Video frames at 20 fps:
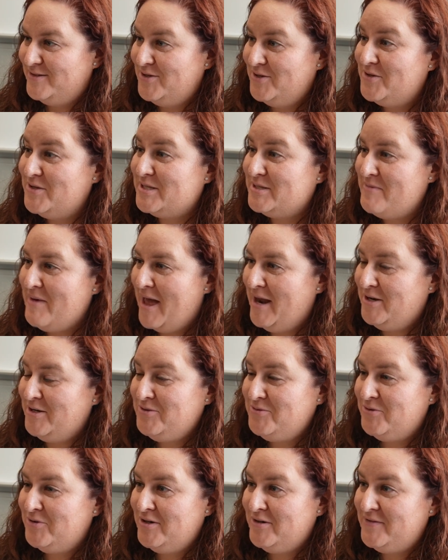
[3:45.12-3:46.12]
So the
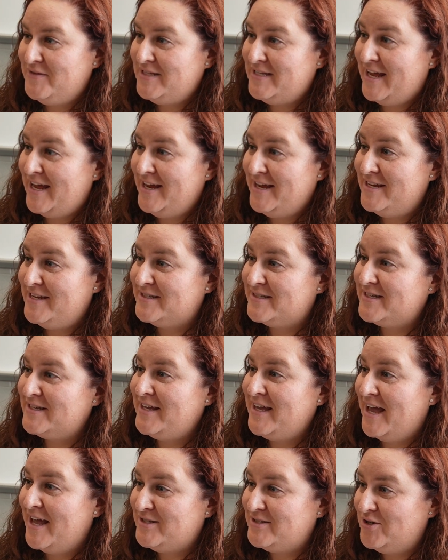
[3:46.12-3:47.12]
Spanish word of the day is
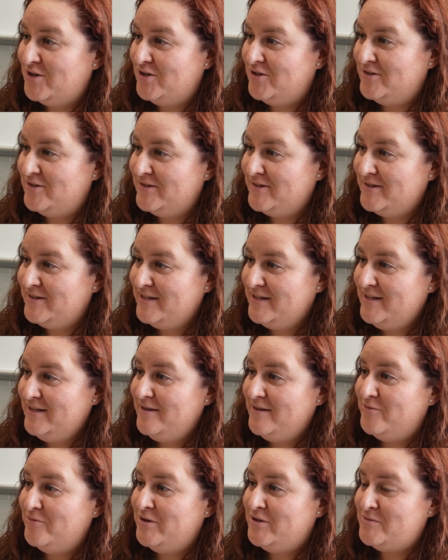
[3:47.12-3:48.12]
queso,
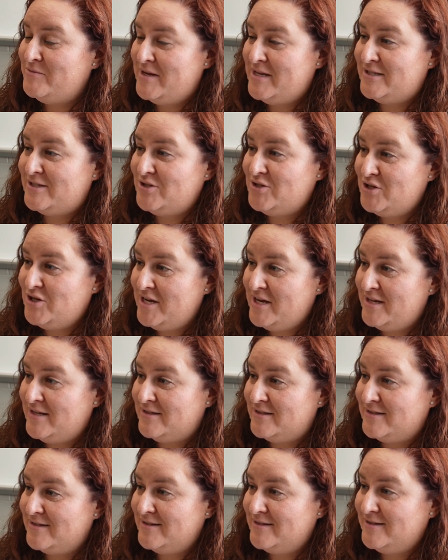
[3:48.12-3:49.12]
which means
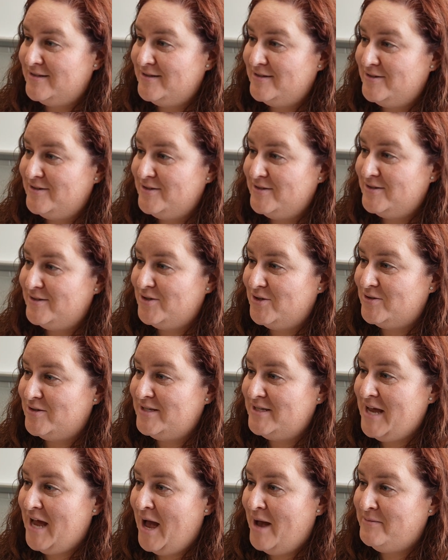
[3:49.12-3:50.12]
cheese. So
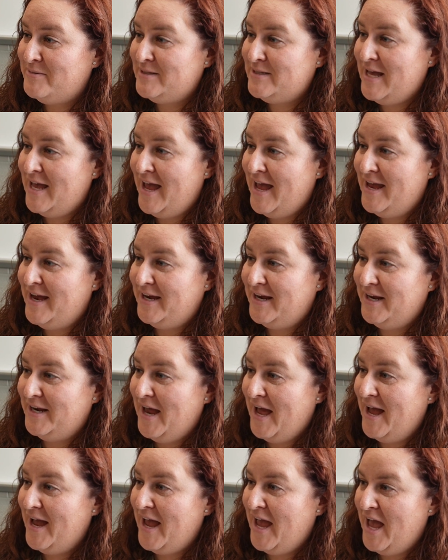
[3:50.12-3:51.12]
stop saying, Can
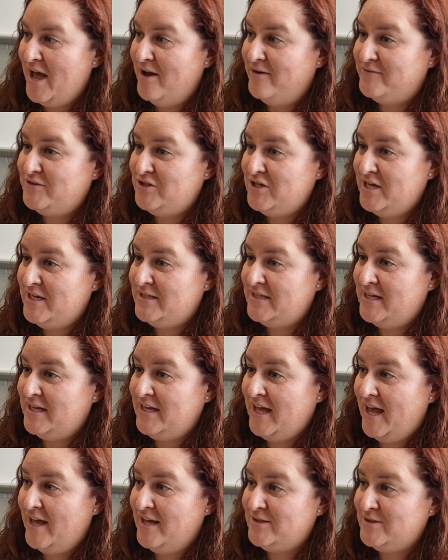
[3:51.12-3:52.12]
I have cheesy
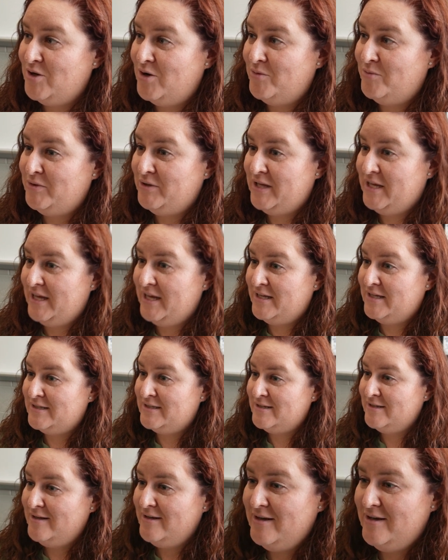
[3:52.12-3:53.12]
queso,
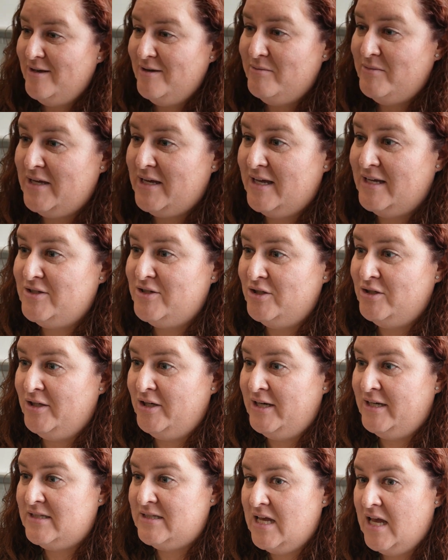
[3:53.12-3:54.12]
please? Because you're
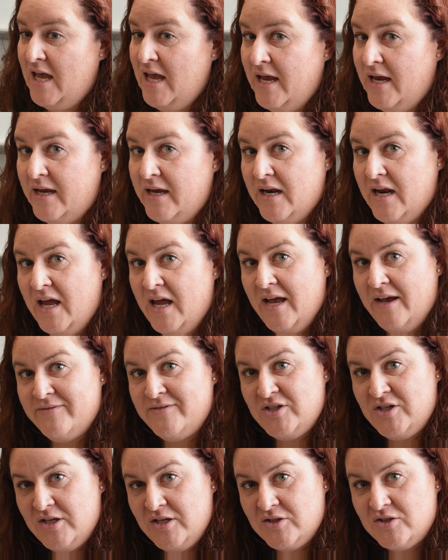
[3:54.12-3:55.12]
literally saying, Can I have
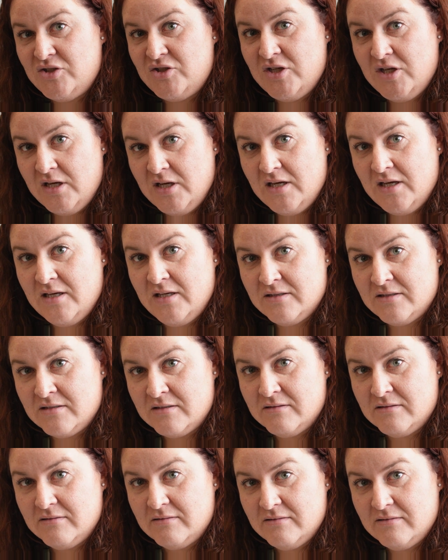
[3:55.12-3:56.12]
cheese,
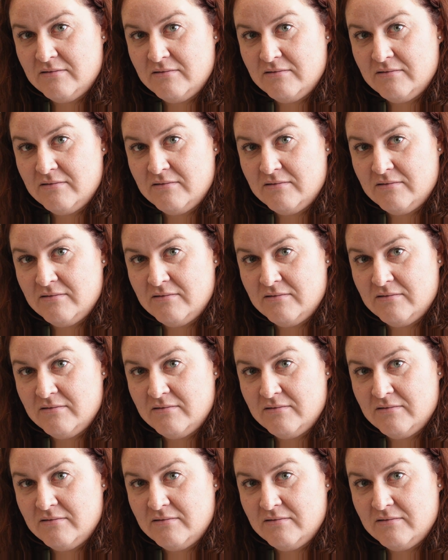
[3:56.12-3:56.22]
cheese?